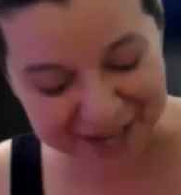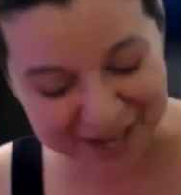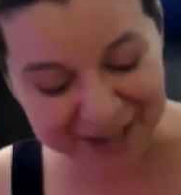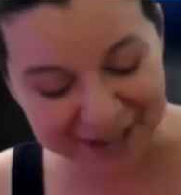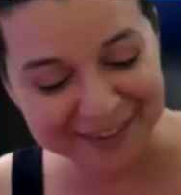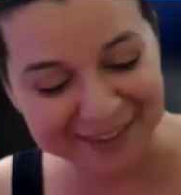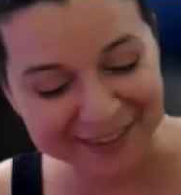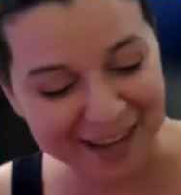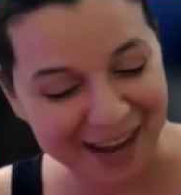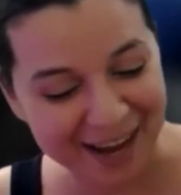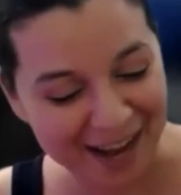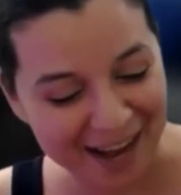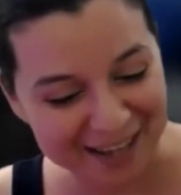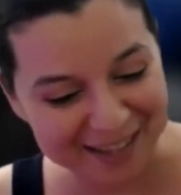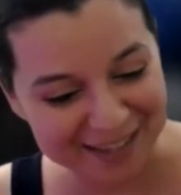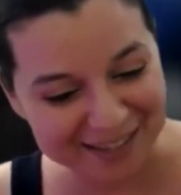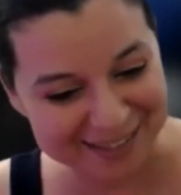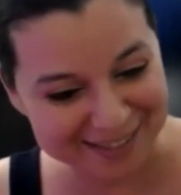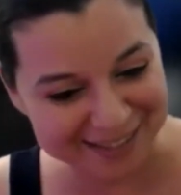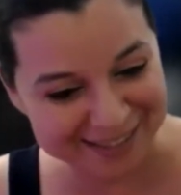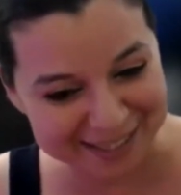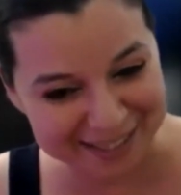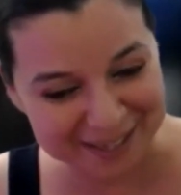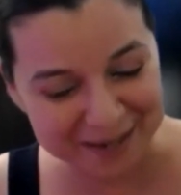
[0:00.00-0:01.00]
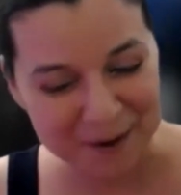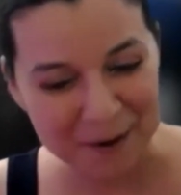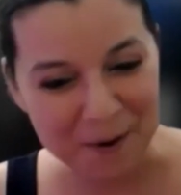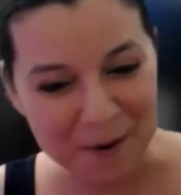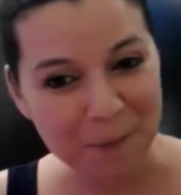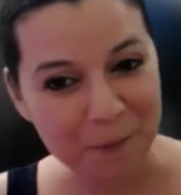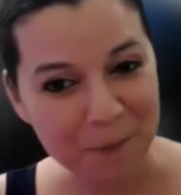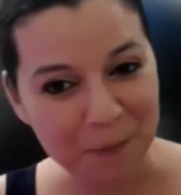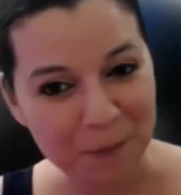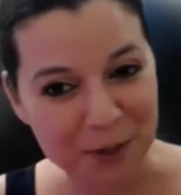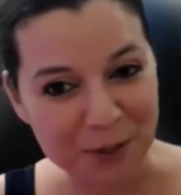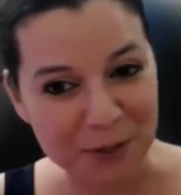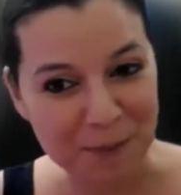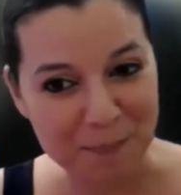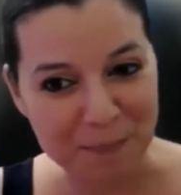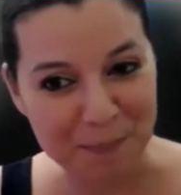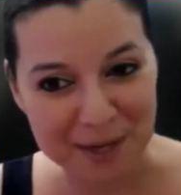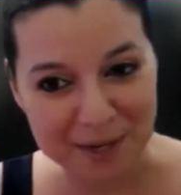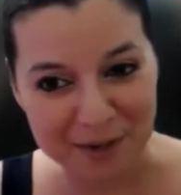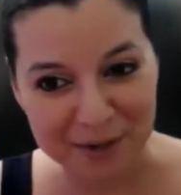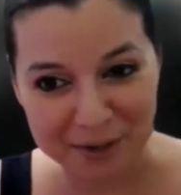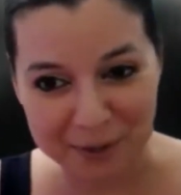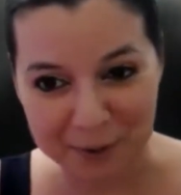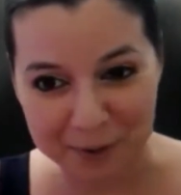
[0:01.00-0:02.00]
on the hot seat where you've
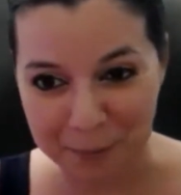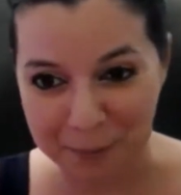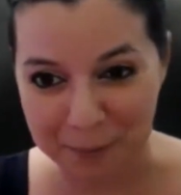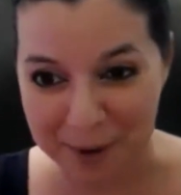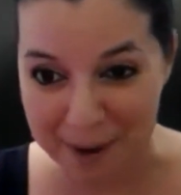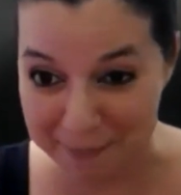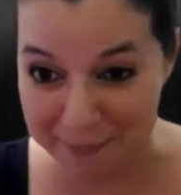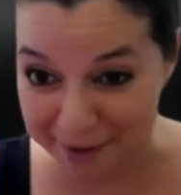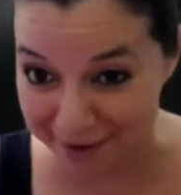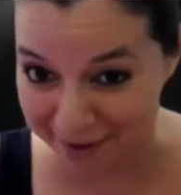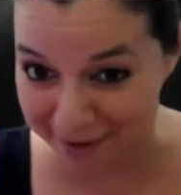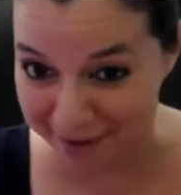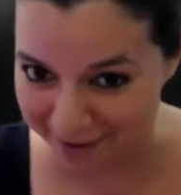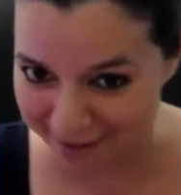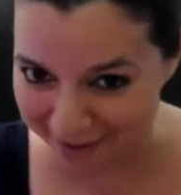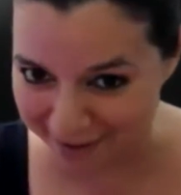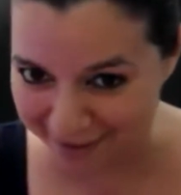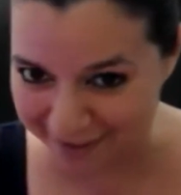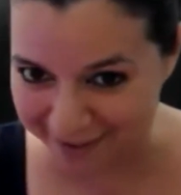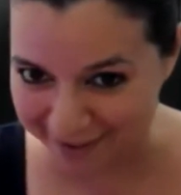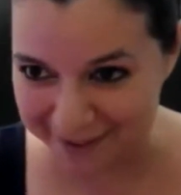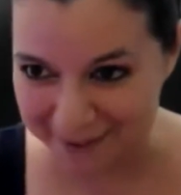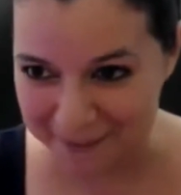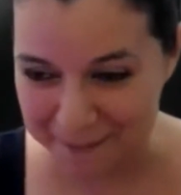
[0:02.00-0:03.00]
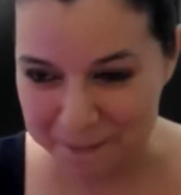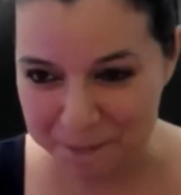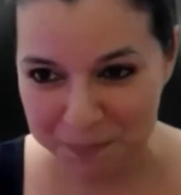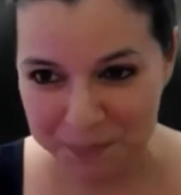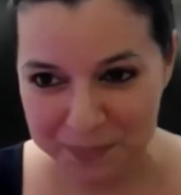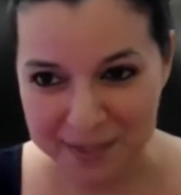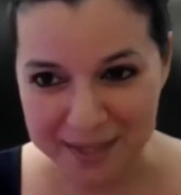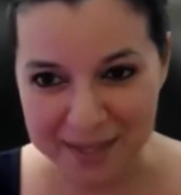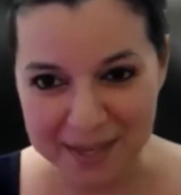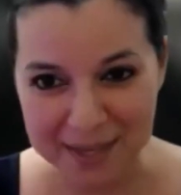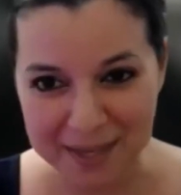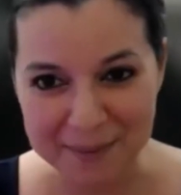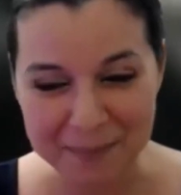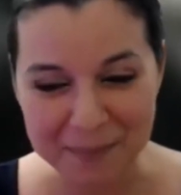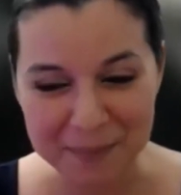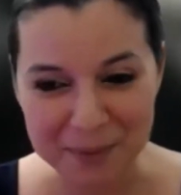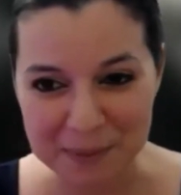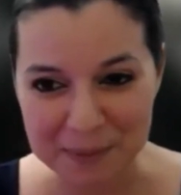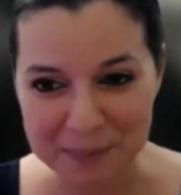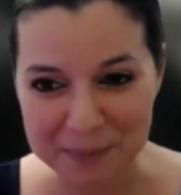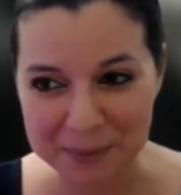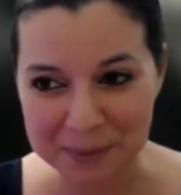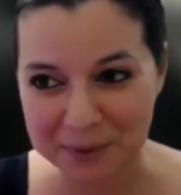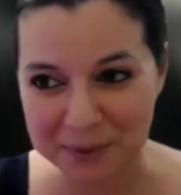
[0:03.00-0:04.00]
been on a webinar and
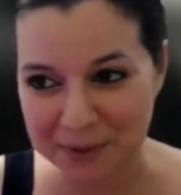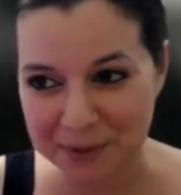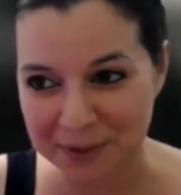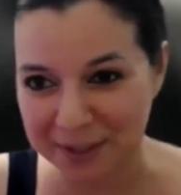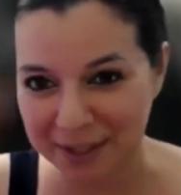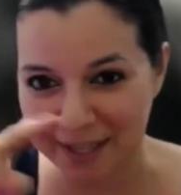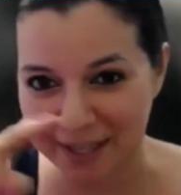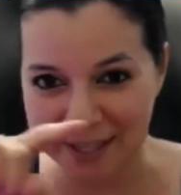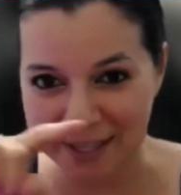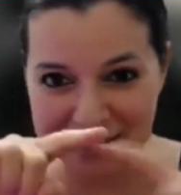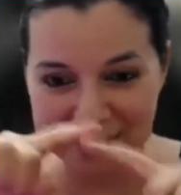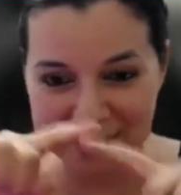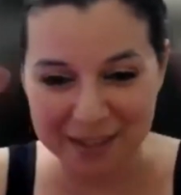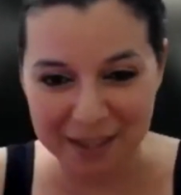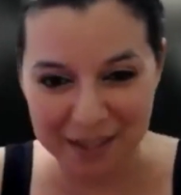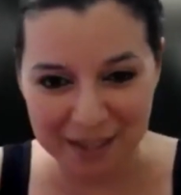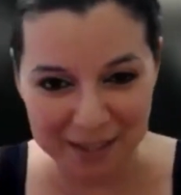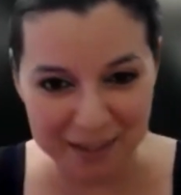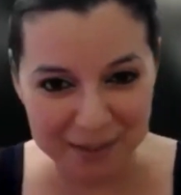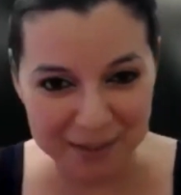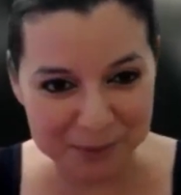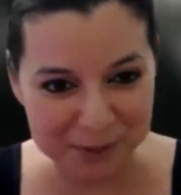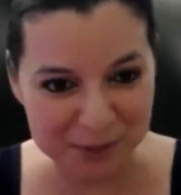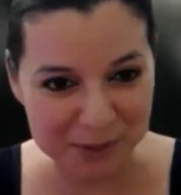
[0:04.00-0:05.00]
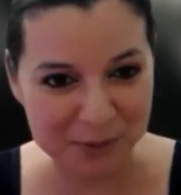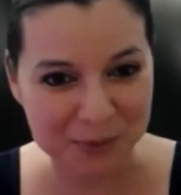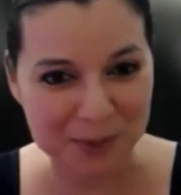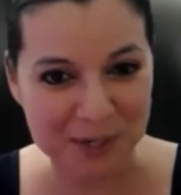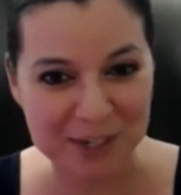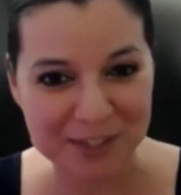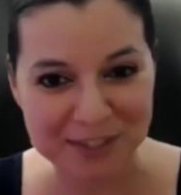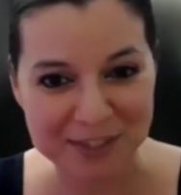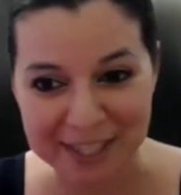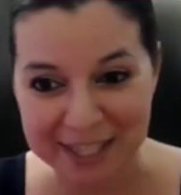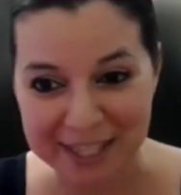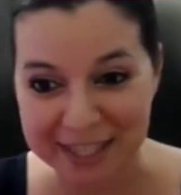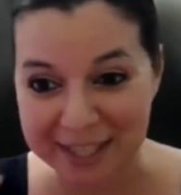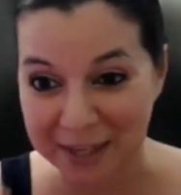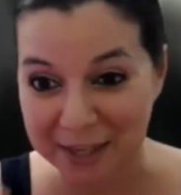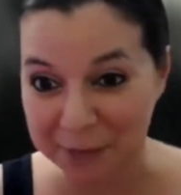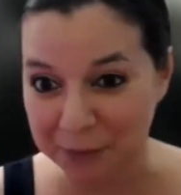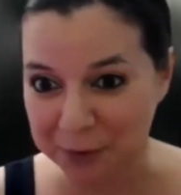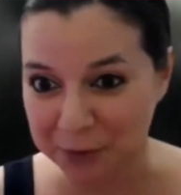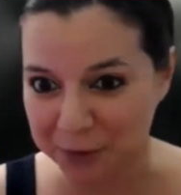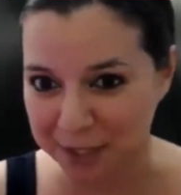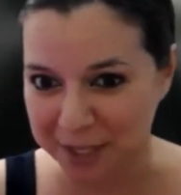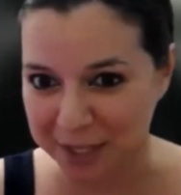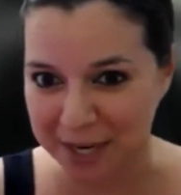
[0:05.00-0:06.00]
people are like in the Hollywood squares and they
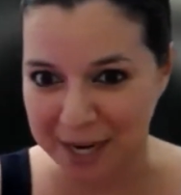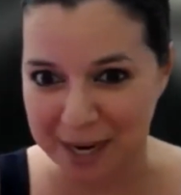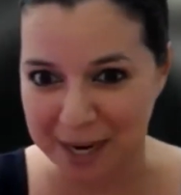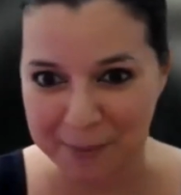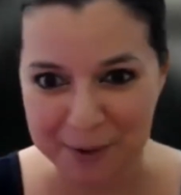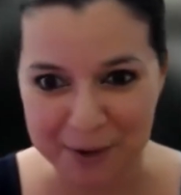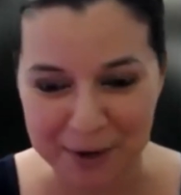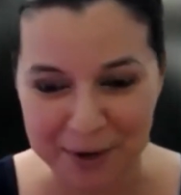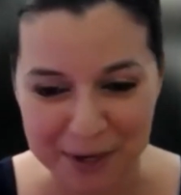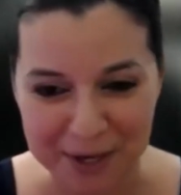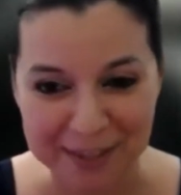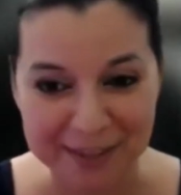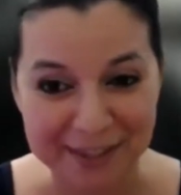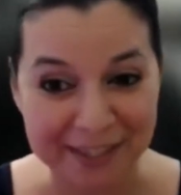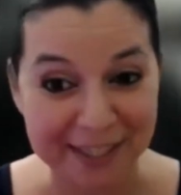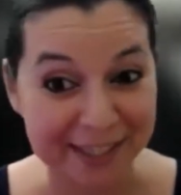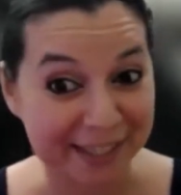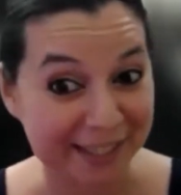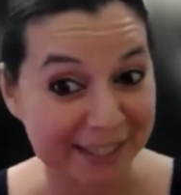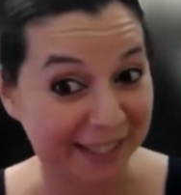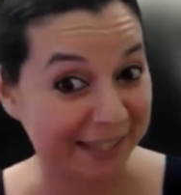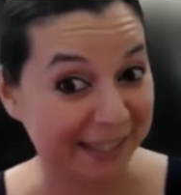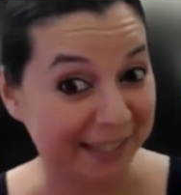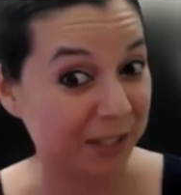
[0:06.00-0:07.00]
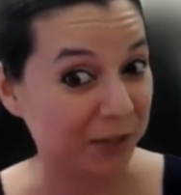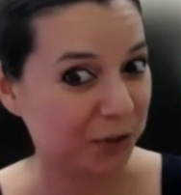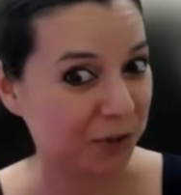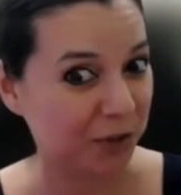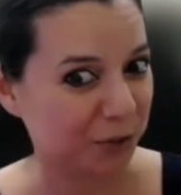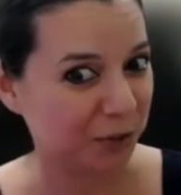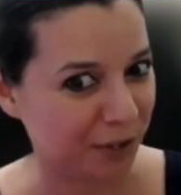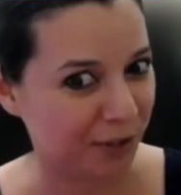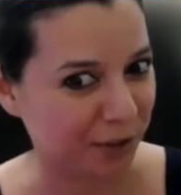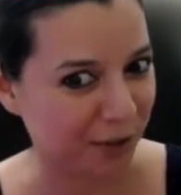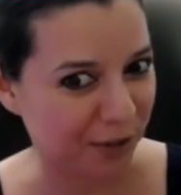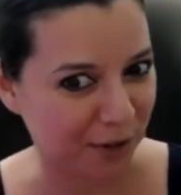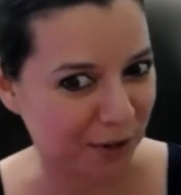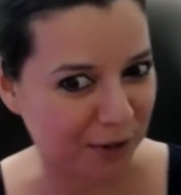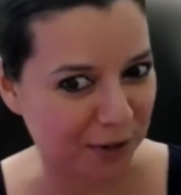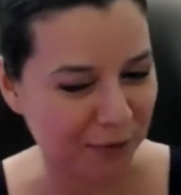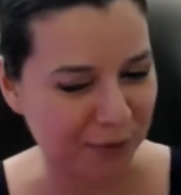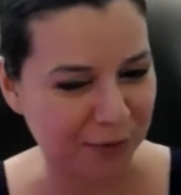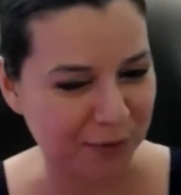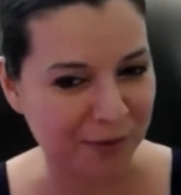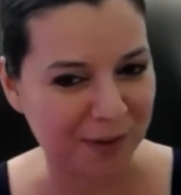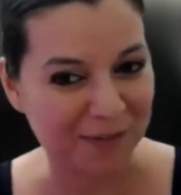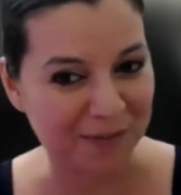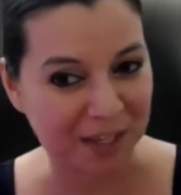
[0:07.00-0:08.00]
left their camera on thinking that they turned it
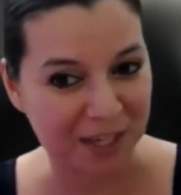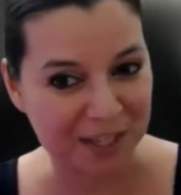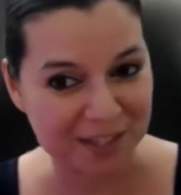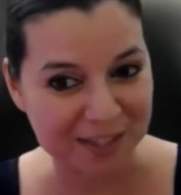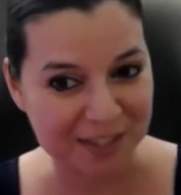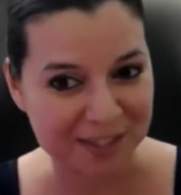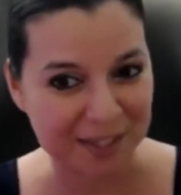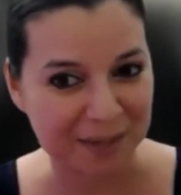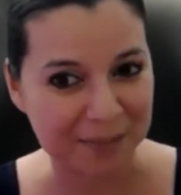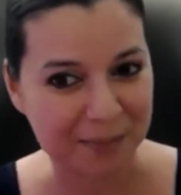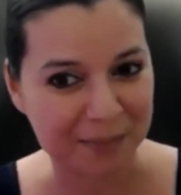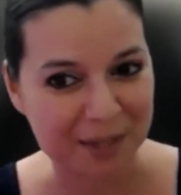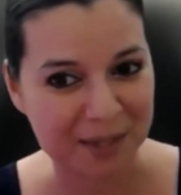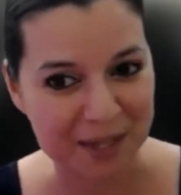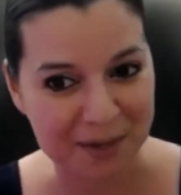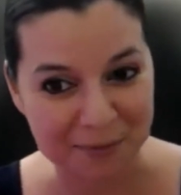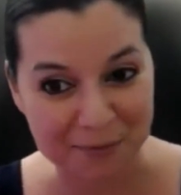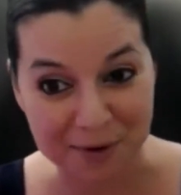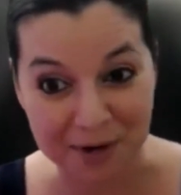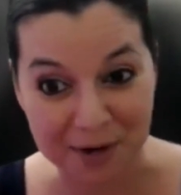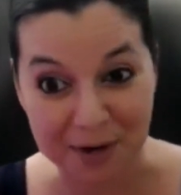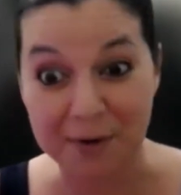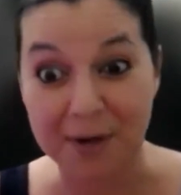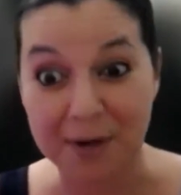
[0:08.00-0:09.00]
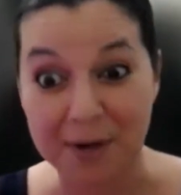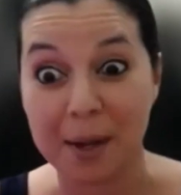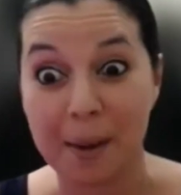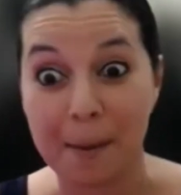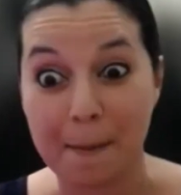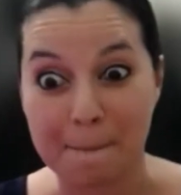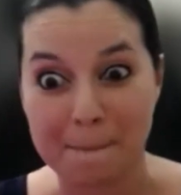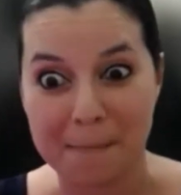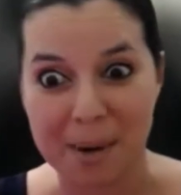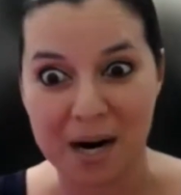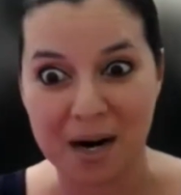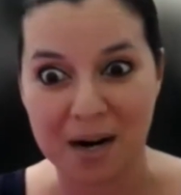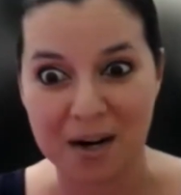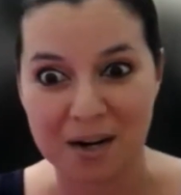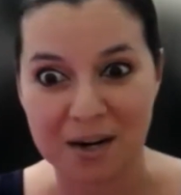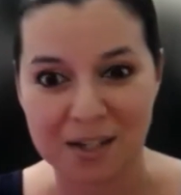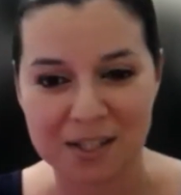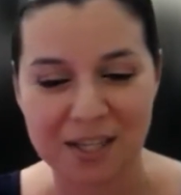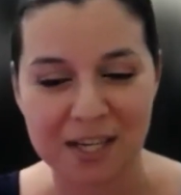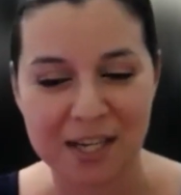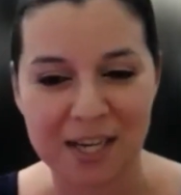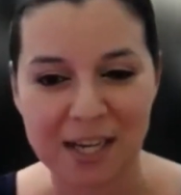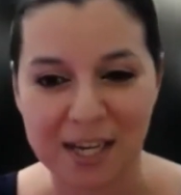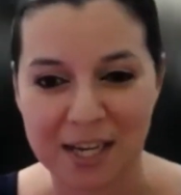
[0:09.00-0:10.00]
off and they've done something very
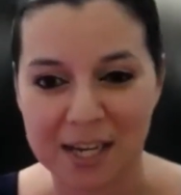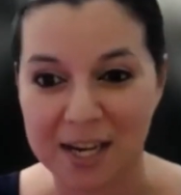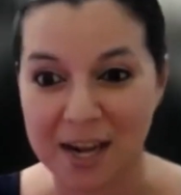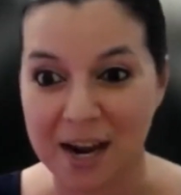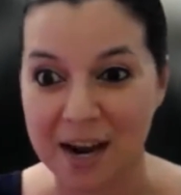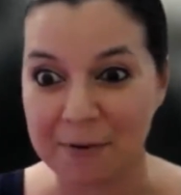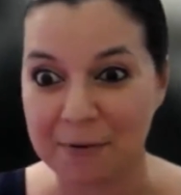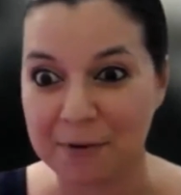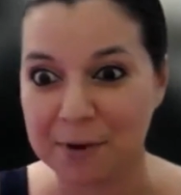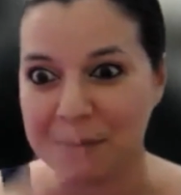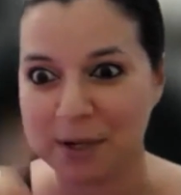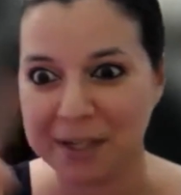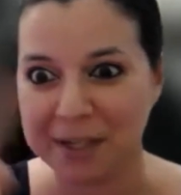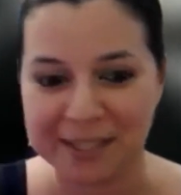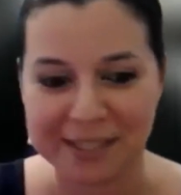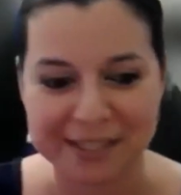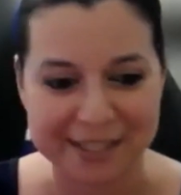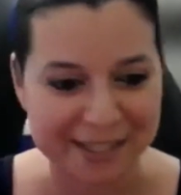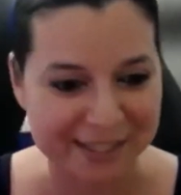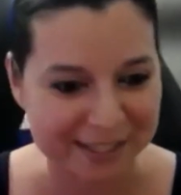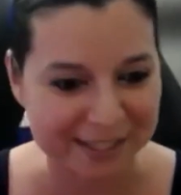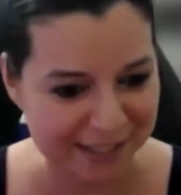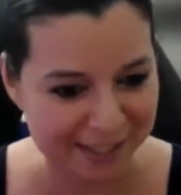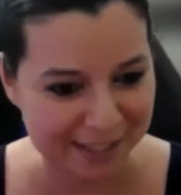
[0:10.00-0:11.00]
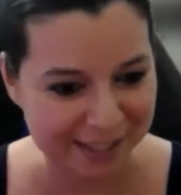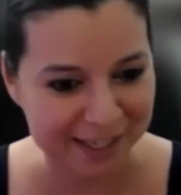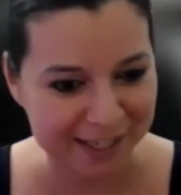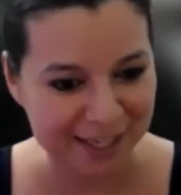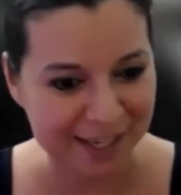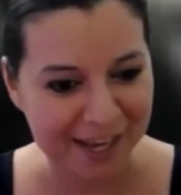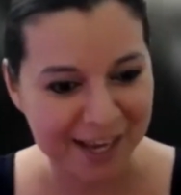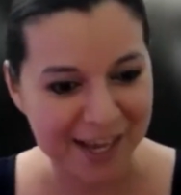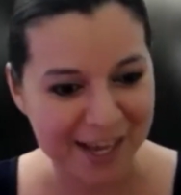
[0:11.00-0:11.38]
embarrassing and everybody sees it?